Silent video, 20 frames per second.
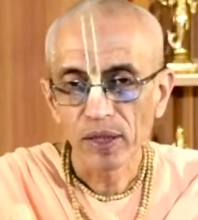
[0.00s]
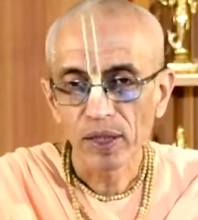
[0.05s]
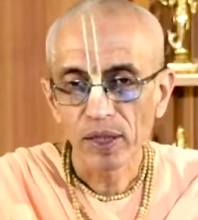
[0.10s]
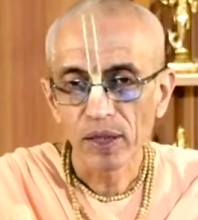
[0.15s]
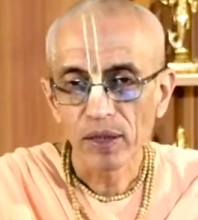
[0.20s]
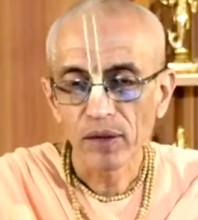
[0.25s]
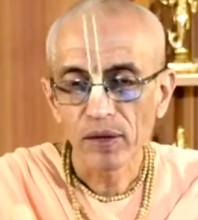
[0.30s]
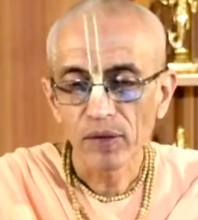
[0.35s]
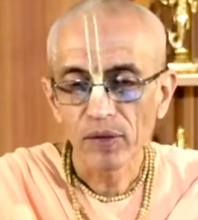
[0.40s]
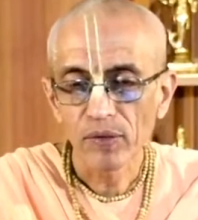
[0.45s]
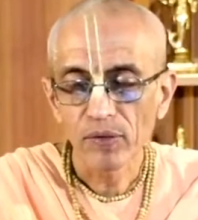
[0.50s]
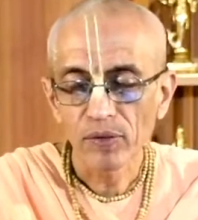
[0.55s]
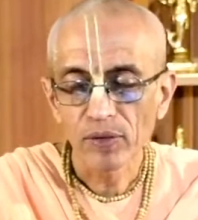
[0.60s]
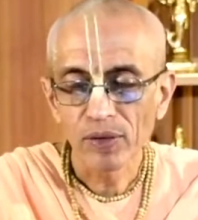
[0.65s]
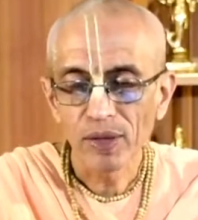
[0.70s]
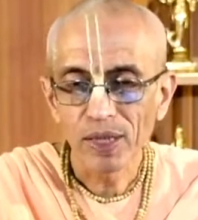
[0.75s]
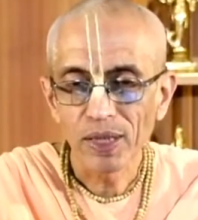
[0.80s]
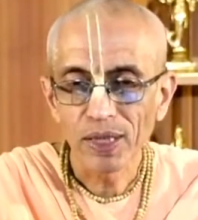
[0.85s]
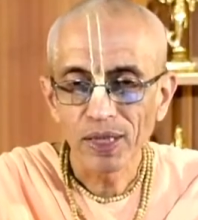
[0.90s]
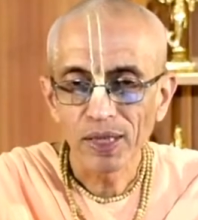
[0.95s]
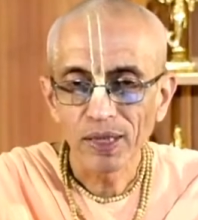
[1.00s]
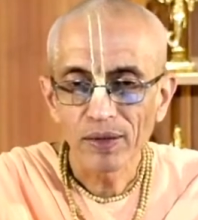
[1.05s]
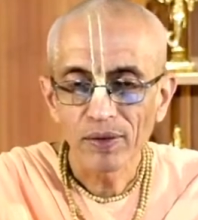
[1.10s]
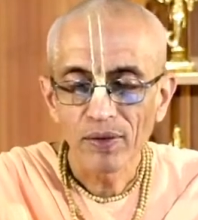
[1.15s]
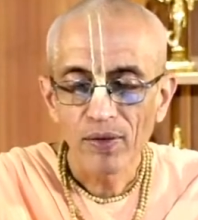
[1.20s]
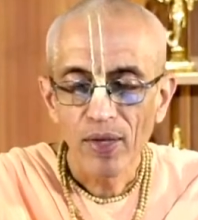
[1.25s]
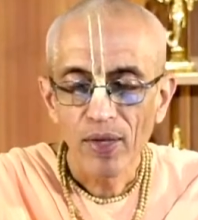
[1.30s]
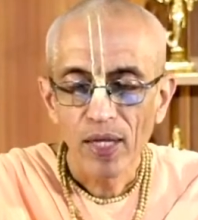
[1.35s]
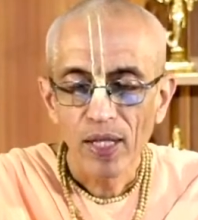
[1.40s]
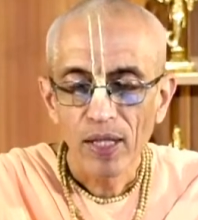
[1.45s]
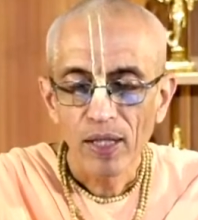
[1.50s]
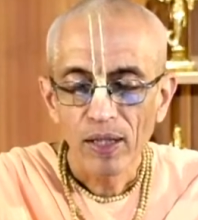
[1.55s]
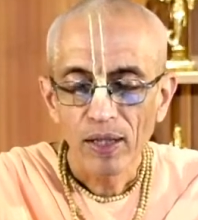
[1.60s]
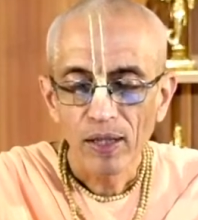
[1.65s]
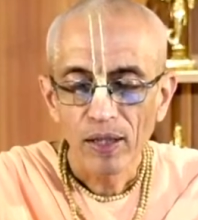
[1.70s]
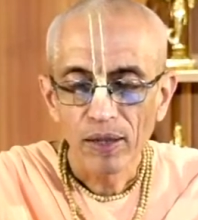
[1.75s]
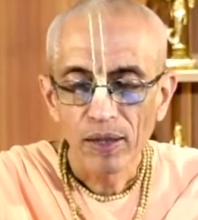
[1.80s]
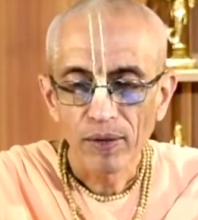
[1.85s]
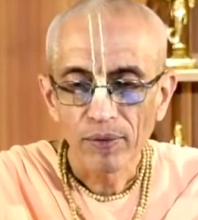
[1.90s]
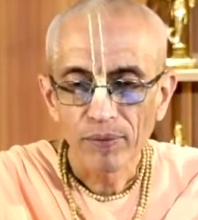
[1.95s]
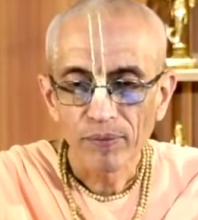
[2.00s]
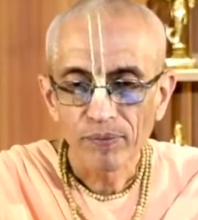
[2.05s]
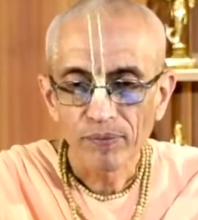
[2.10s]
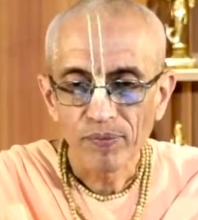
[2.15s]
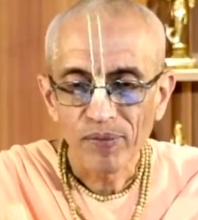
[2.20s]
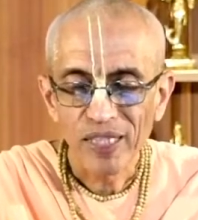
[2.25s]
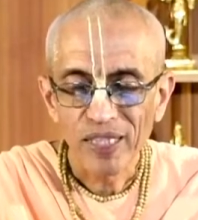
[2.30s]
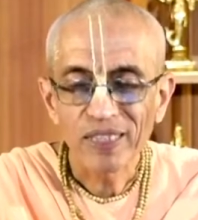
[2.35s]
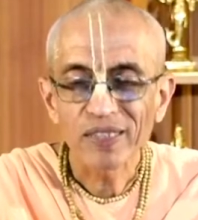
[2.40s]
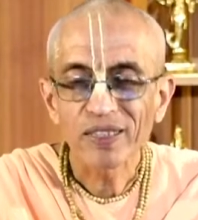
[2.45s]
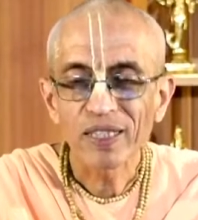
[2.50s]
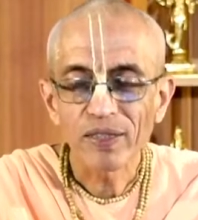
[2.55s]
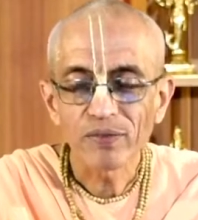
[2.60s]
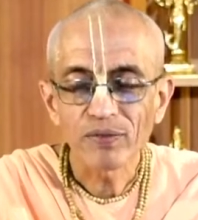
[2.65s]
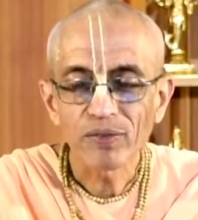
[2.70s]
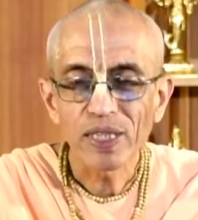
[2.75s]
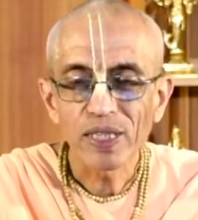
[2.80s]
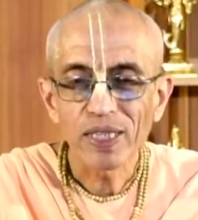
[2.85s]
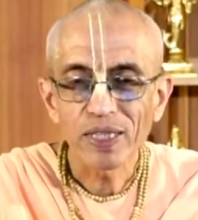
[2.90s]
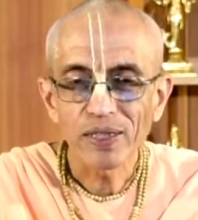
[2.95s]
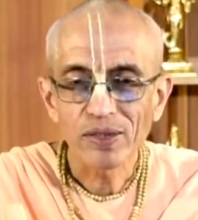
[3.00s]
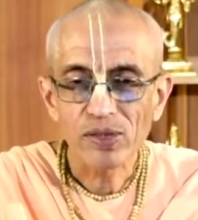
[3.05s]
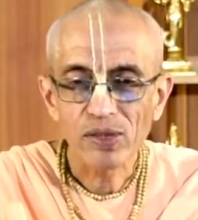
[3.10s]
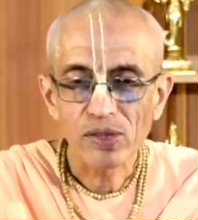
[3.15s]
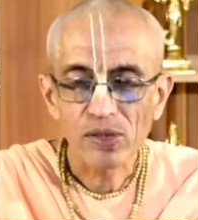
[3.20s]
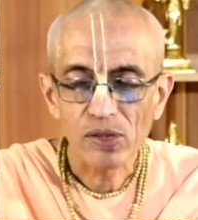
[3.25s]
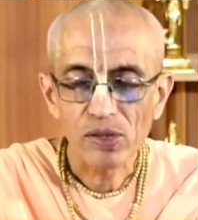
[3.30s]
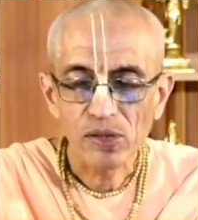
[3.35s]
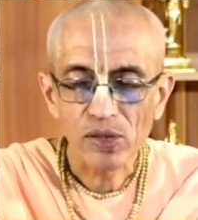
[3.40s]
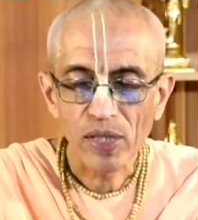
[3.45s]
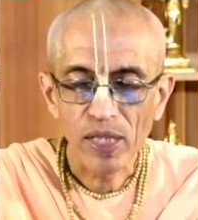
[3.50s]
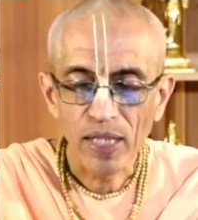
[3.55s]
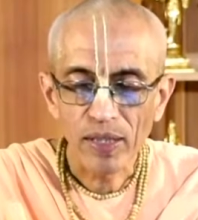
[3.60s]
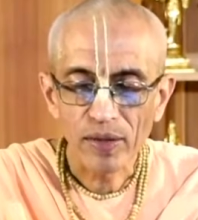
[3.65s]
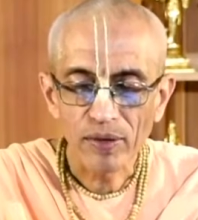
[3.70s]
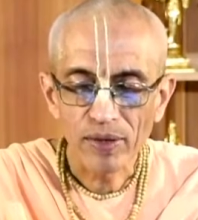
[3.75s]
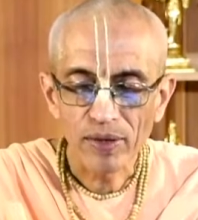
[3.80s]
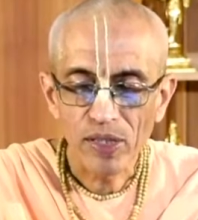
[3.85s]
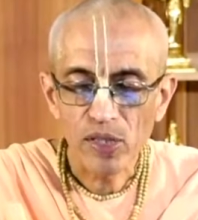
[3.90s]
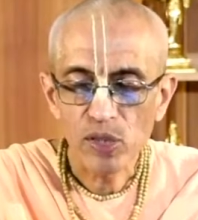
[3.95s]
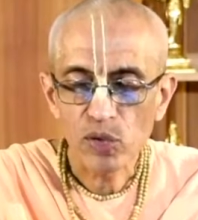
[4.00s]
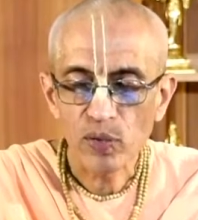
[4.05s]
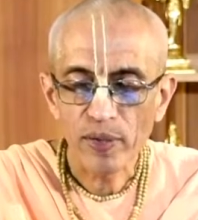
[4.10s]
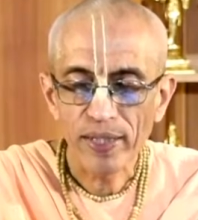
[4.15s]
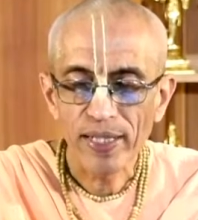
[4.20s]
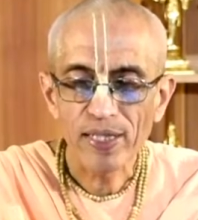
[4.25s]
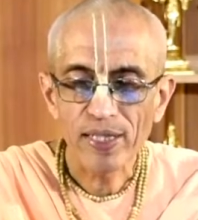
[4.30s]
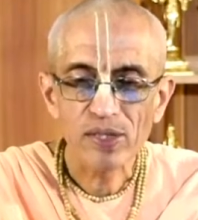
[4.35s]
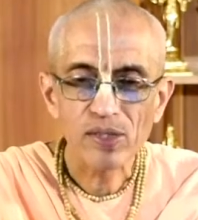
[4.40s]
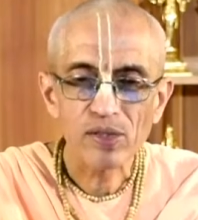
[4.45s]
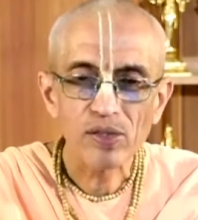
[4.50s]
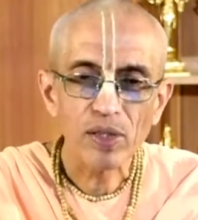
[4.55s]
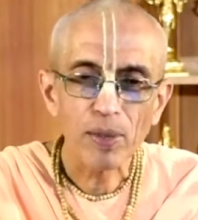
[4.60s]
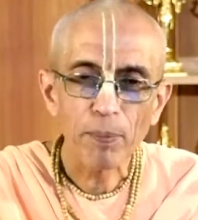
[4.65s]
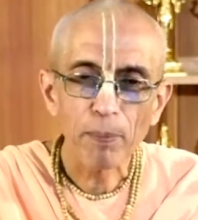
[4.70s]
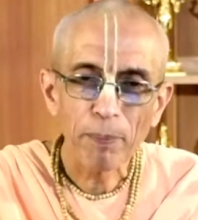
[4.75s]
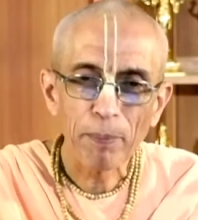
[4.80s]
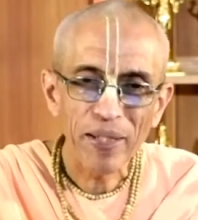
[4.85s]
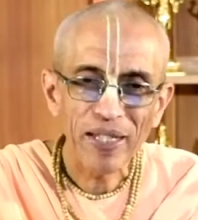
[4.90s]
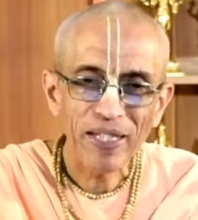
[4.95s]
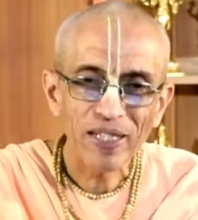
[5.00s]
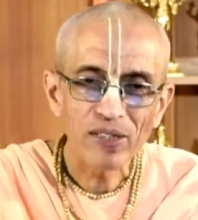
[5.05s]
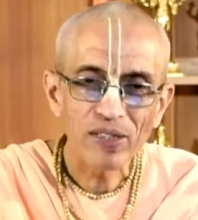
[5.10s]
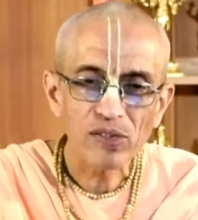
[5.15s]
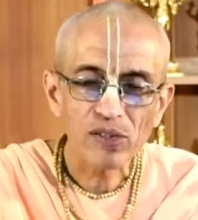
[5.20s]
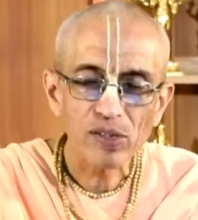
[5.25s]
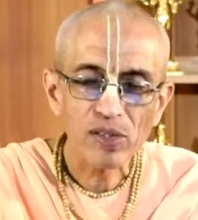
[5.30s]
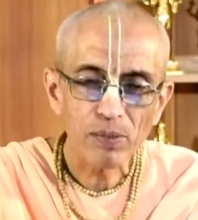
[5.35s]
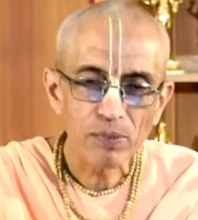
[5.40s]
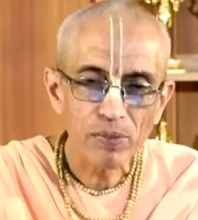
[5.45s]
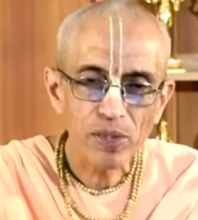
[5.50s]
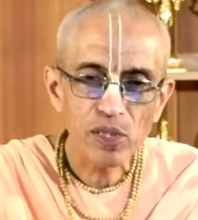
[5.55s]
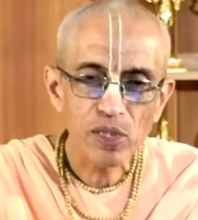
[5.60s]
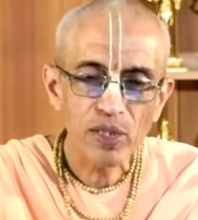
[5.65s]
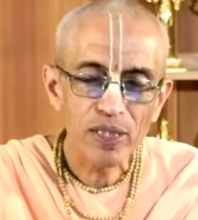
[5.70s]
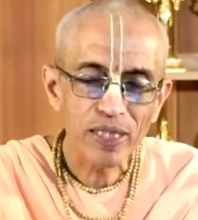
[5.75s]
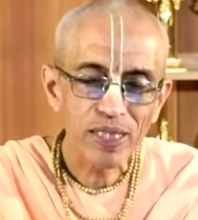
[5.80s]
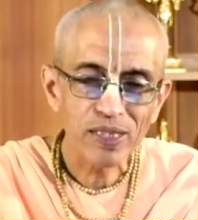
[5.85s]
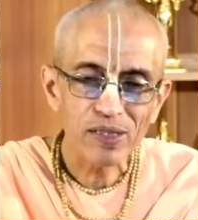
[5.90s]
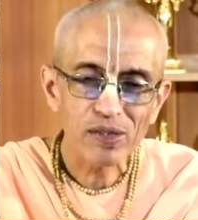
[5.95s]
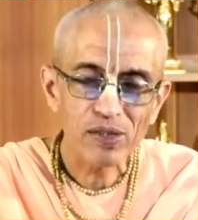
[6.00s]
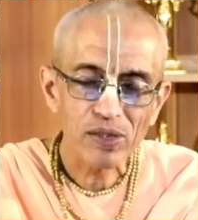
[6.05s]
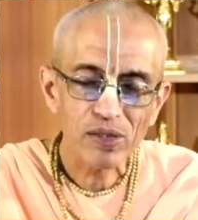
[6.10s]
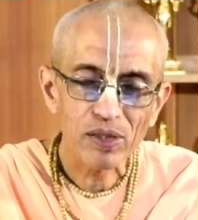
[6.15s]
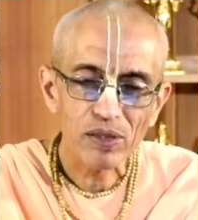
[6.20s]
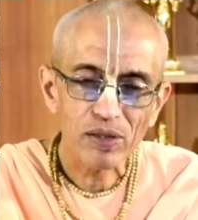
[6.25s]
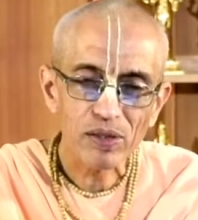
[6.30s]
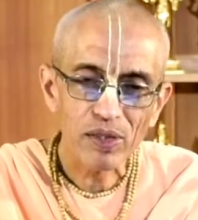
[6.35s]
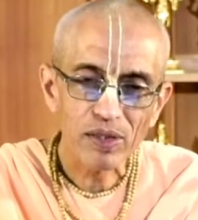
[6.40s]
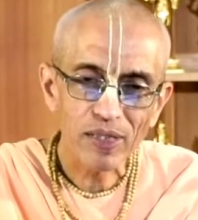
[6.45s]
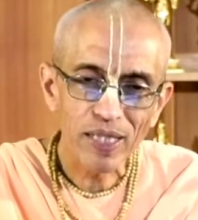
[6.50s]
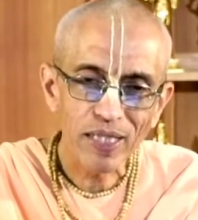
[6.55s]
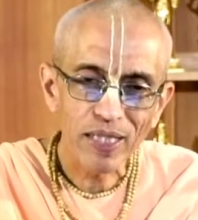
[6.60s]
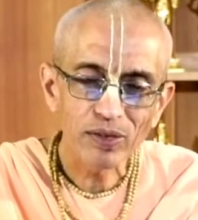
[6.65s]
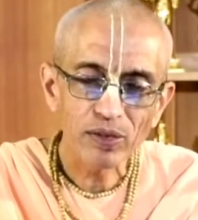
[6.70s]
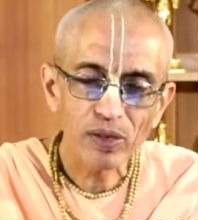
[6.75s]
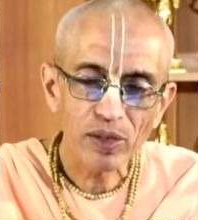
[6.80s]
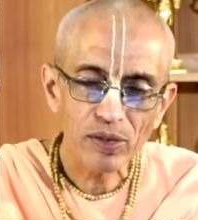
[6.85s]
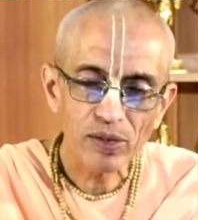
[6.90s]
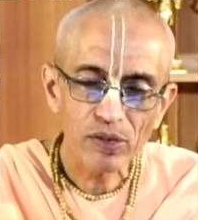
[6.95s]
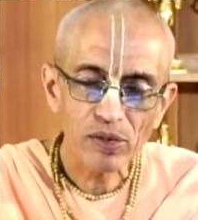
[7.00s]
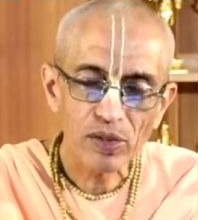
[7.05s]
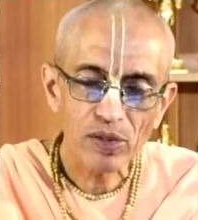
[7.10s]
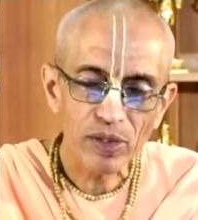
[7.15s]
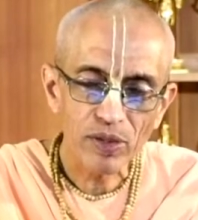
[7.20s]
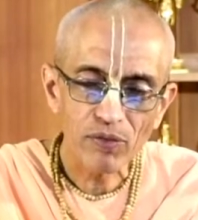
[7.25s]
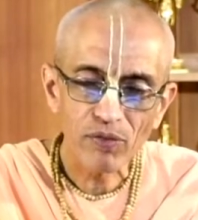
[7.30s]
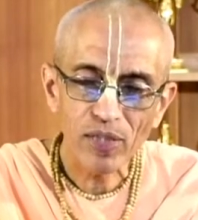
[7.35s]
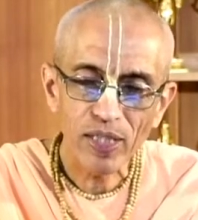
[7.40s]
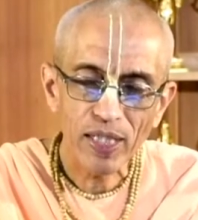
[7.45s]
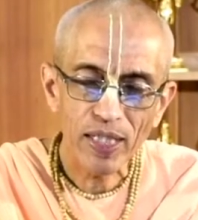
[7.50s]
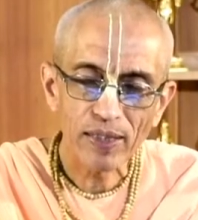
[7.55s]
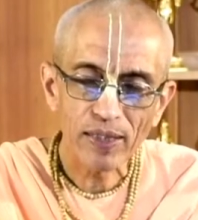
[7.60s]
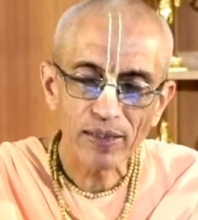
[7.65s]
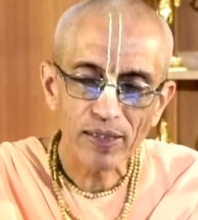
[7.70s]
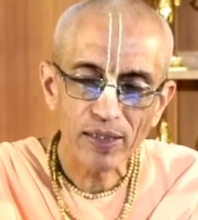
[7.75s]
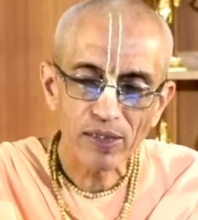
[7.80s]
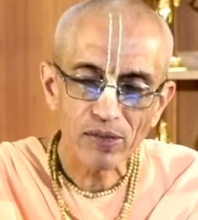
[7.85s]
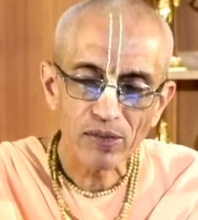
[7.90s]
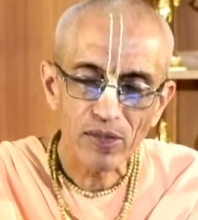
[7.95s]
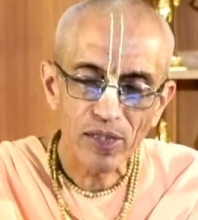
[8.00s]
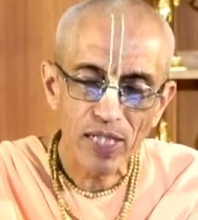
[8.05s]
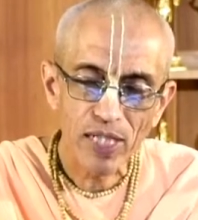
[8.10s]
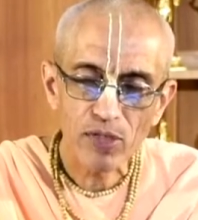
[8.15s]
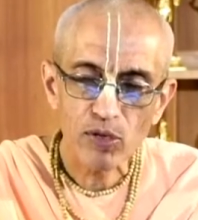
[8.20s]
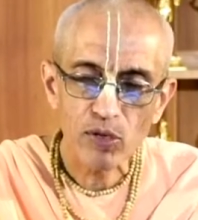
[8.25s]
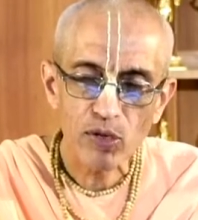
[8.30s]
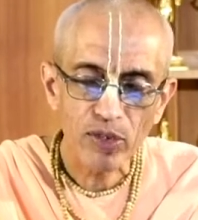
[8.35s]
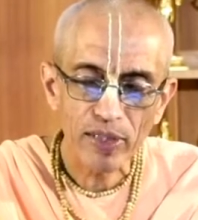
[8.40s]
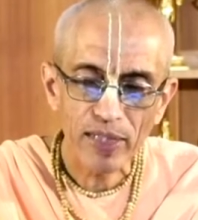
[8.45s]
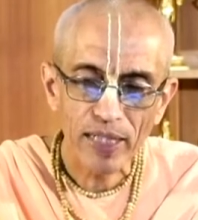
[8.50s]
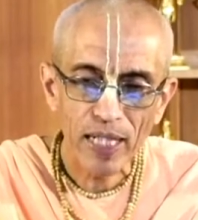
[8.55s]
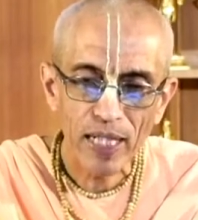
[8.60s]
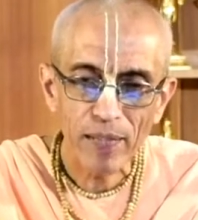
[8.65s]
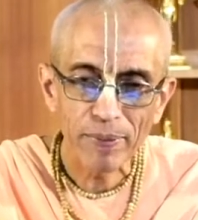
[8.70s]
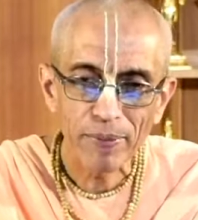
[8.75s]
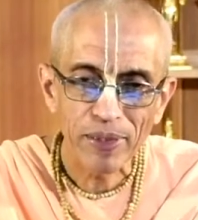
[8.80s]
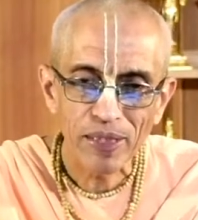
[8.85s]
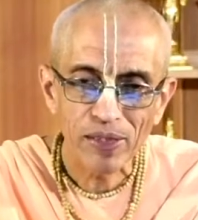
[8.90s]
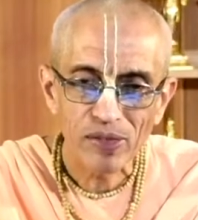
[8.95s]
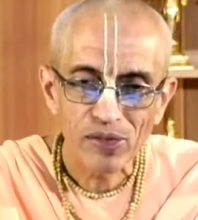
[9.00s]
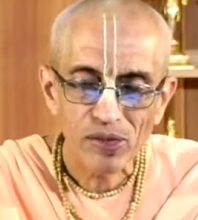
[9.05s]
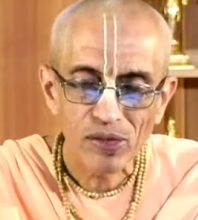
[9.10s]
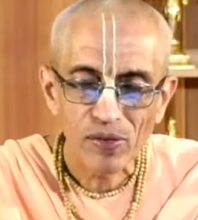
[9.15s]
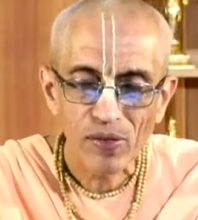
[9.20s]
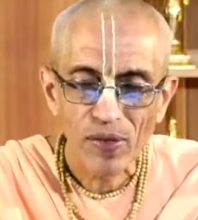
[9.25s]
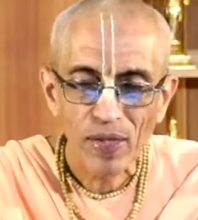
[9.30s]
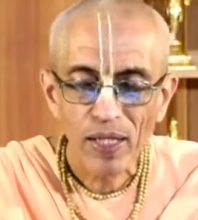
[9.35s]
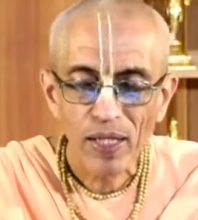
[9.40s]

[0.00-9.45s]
uh, the um, inconveniences, the distress, the pains, the miseries, the dangers, the difficulties, natural calamities.